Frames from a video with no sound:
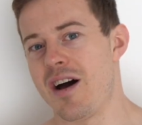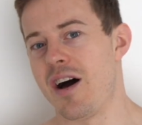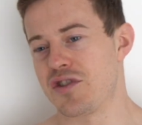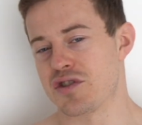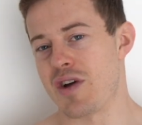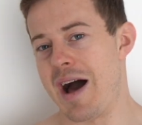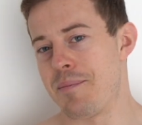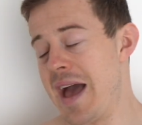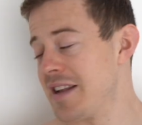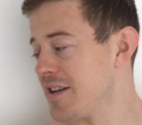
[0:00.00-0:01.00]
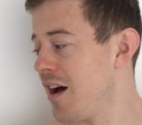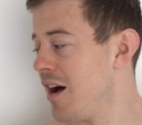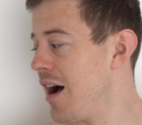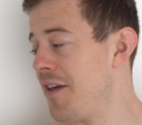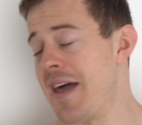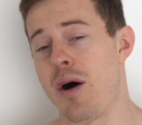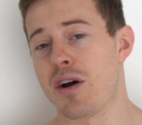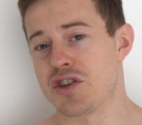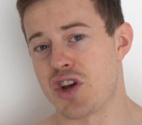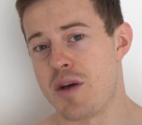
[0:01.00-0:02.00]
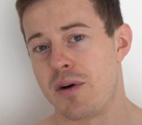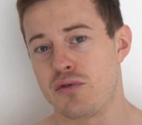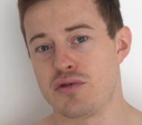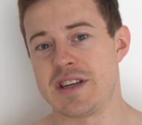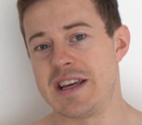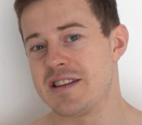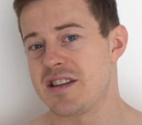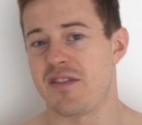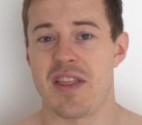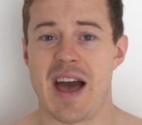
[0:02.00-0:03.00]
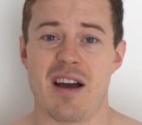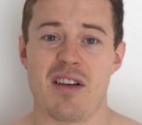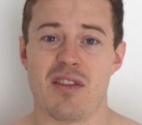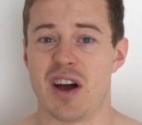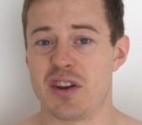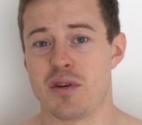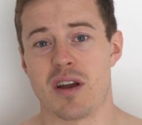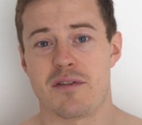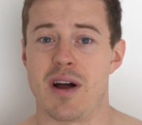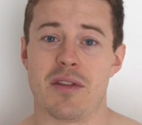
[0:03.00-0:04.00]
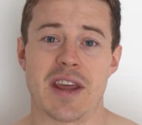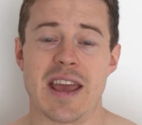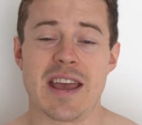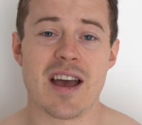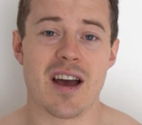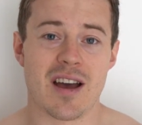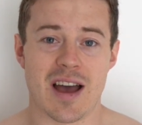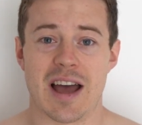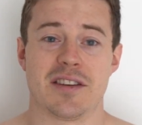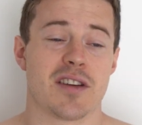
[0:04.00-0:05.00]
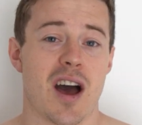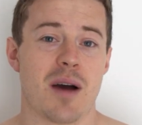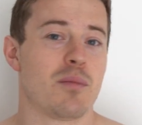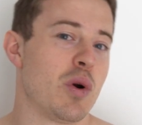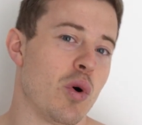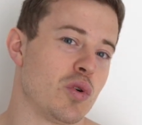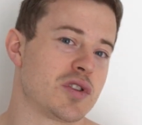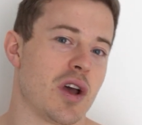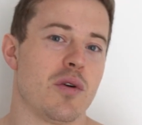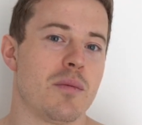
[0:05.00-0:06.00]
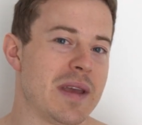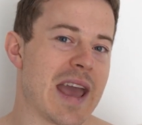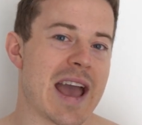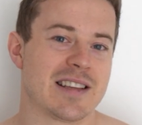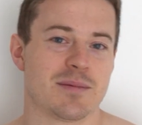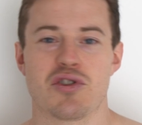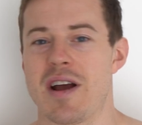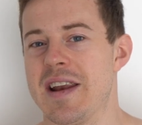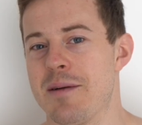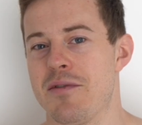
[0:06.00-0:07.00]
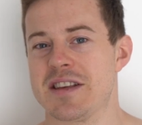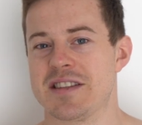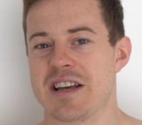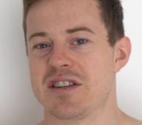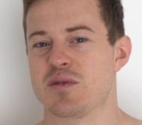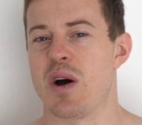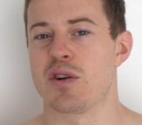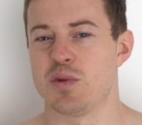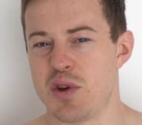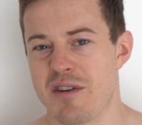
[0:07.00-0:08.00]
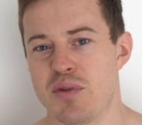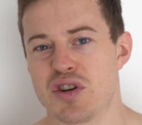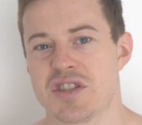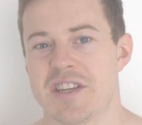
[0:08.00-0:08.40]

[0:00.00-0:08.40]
I've just got out of bed and now I'm going to show you my routine and stuff like that I do kind of throughout the day. And we'll also be getting some training in with this session as well because we do have push